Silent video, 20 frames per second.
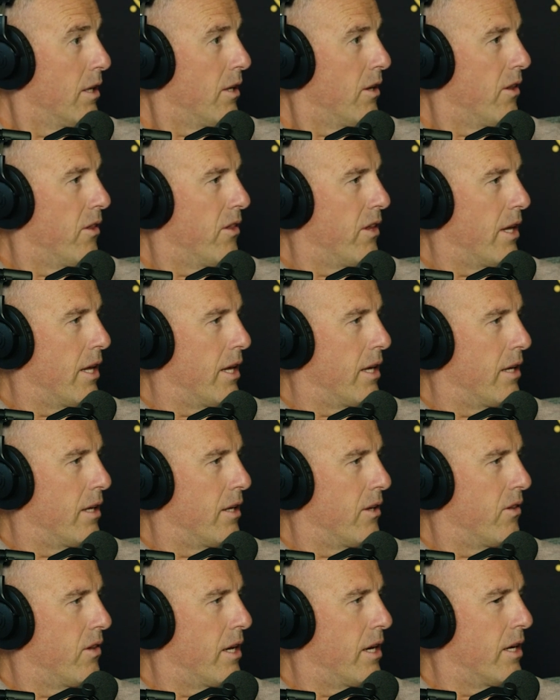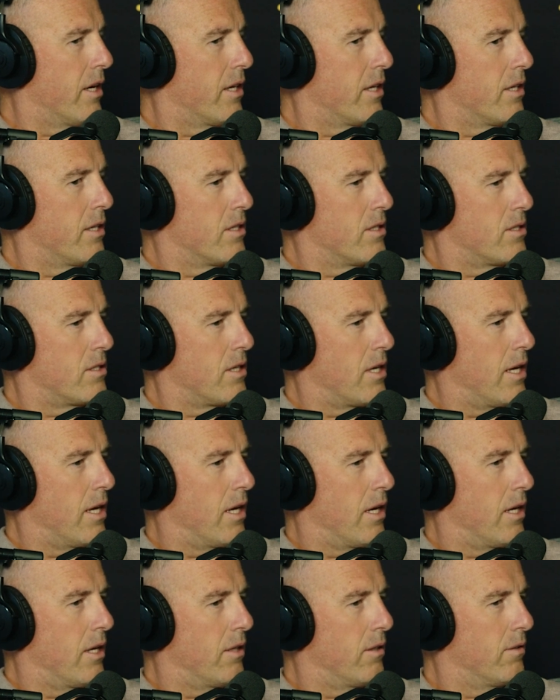than it is
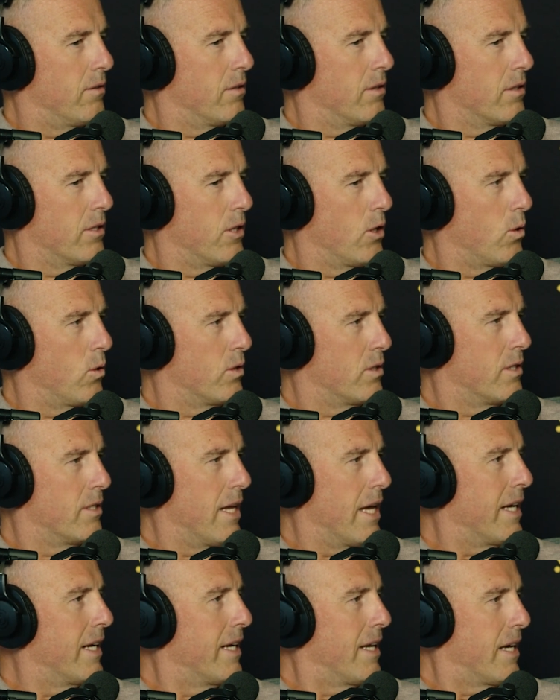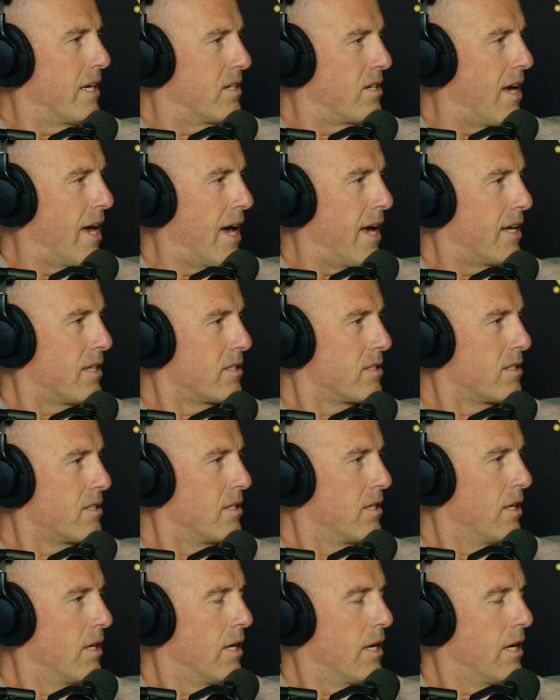day-to-day tasks.